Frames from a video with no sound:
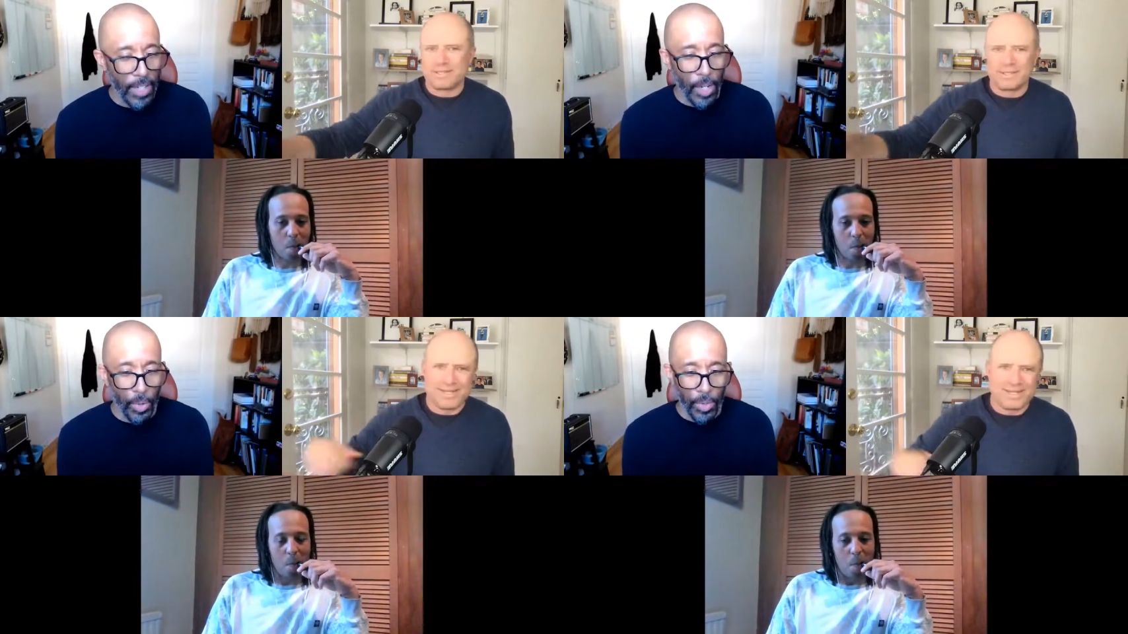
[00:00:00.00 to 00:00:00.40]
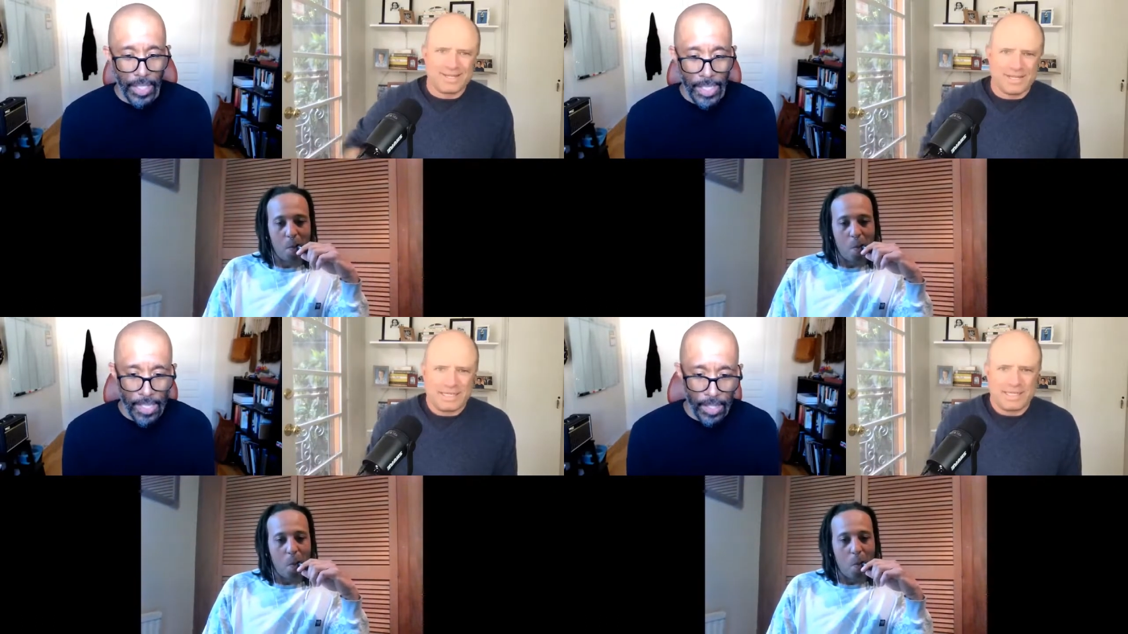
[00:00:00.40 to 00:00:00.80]
Speaker 1: I got older
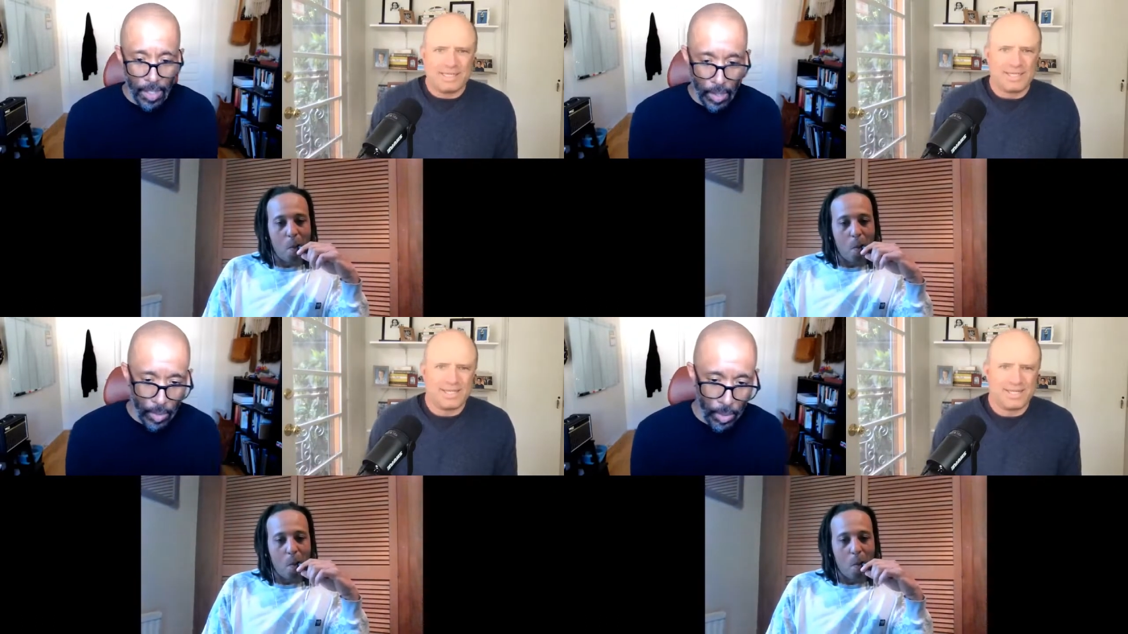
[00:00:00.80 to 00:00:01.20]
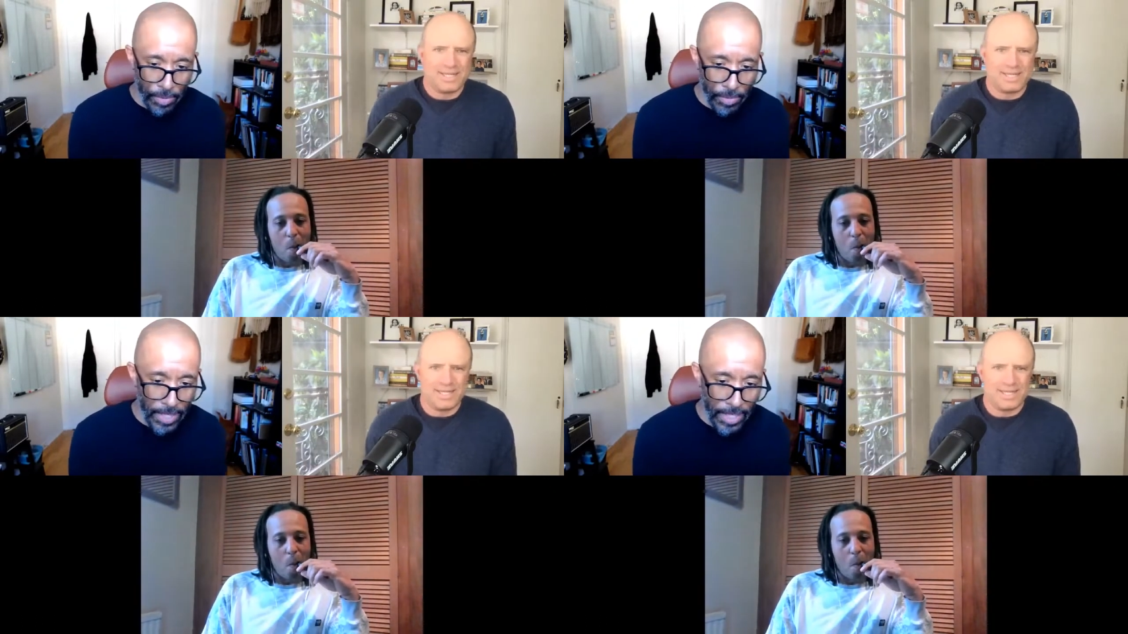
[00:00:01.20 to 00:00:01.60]
kids. I got an
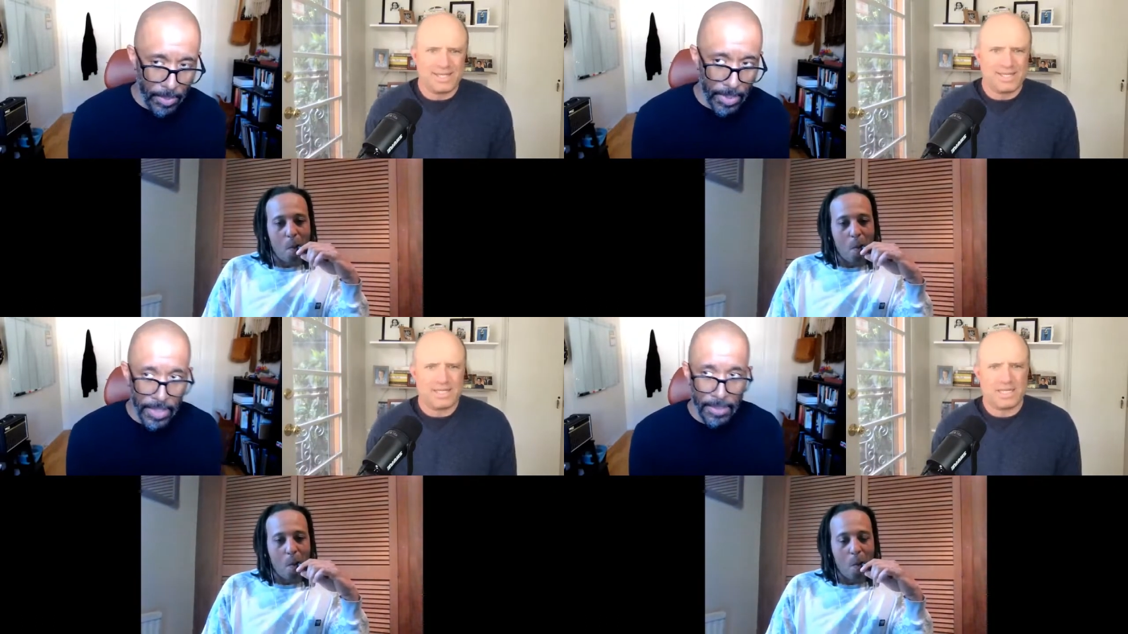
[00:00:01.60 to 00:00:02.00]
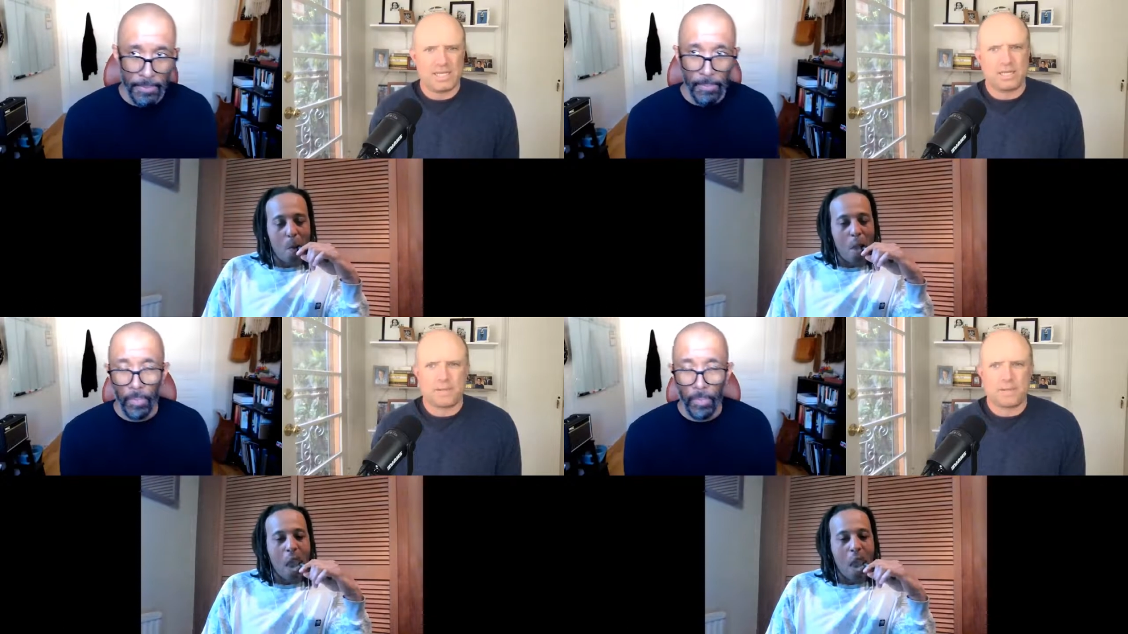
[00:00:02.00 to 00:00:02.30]
older family,